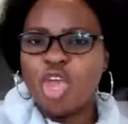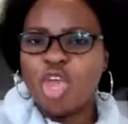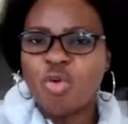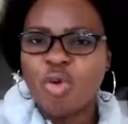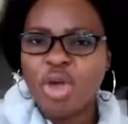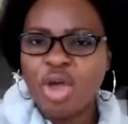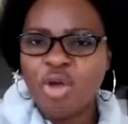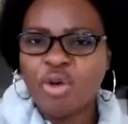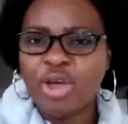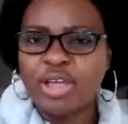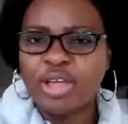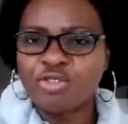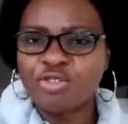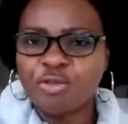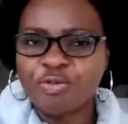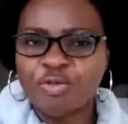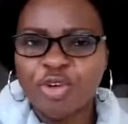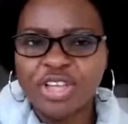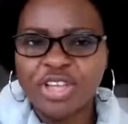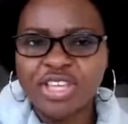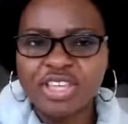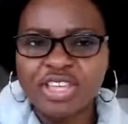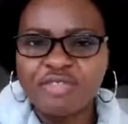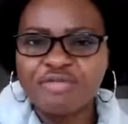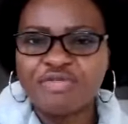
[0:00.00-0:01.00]
you were going to
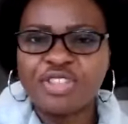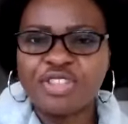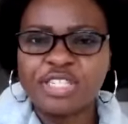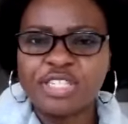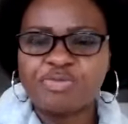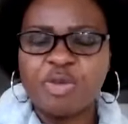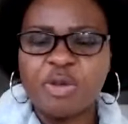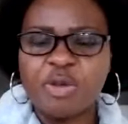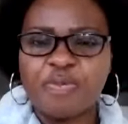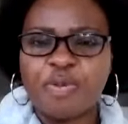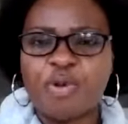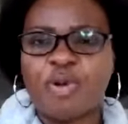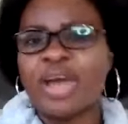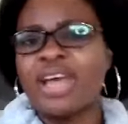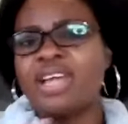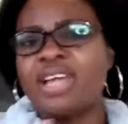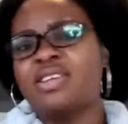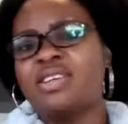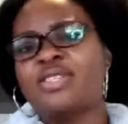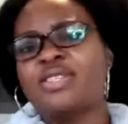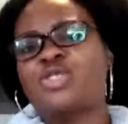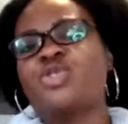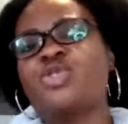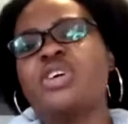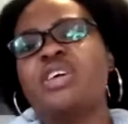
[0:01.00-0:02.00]
forgive these people, why
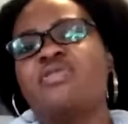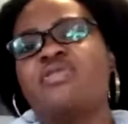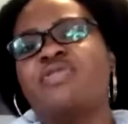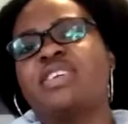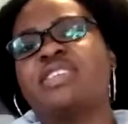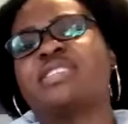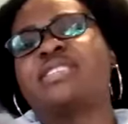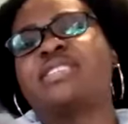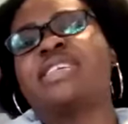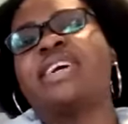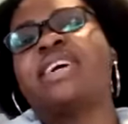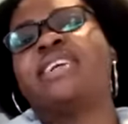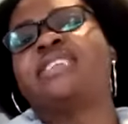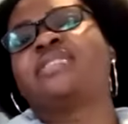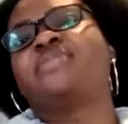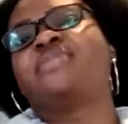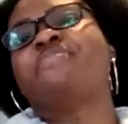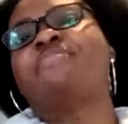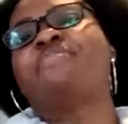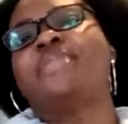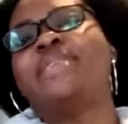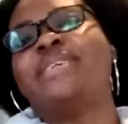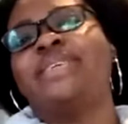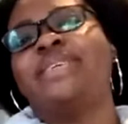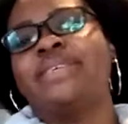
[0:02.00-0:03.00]
did you even send
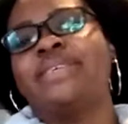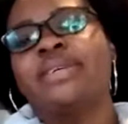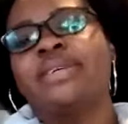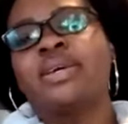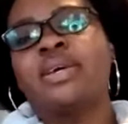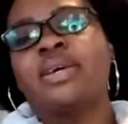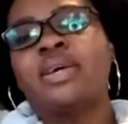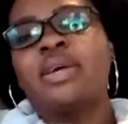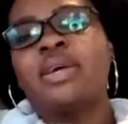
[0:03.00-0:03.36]
me?